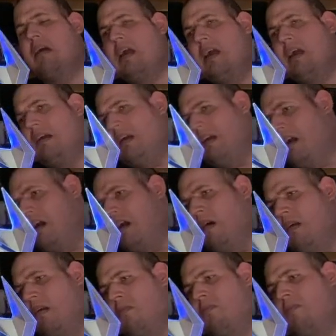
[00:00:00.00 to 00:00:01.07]
he
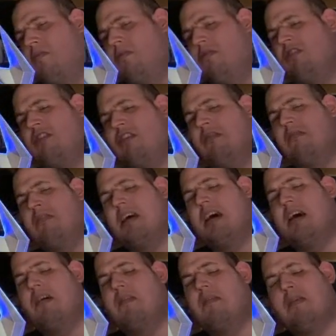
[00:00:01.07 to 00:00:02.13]
kind of shoots
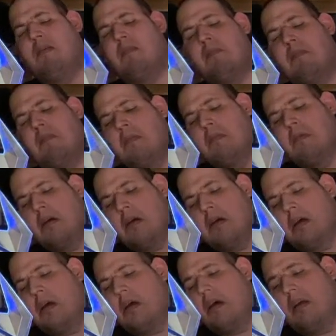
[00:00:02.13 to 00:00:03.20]
out of them
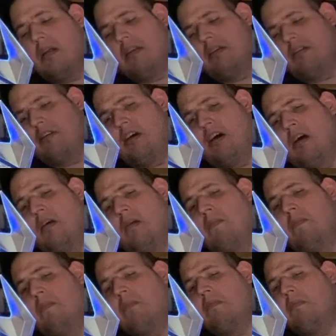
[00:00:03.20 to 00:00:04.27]
on the show,
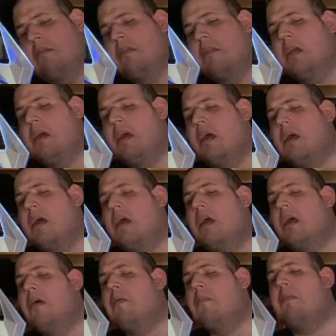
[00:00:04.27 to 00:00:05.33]

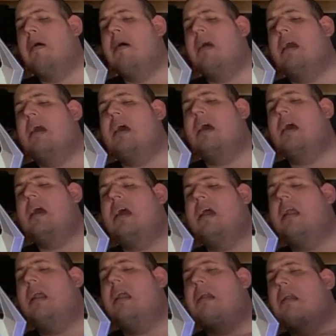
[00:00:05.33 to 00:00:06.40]
but
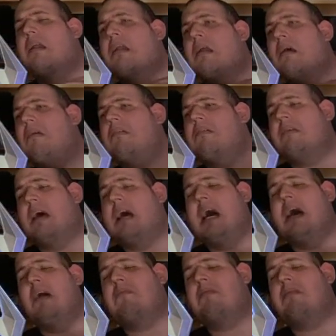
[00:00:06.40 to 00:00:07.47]
looks
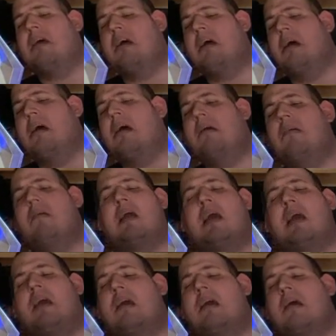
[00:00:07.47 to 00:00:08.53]
absolutely